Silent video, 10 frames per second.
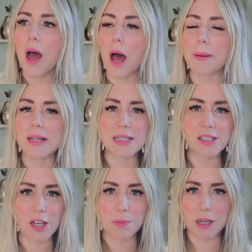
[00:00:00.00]
because
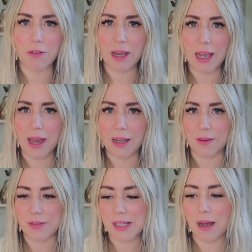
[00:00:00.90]
there's so many great
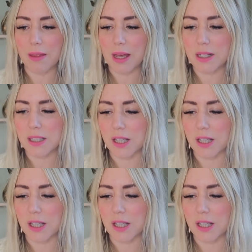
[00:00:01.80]
caregivers out there.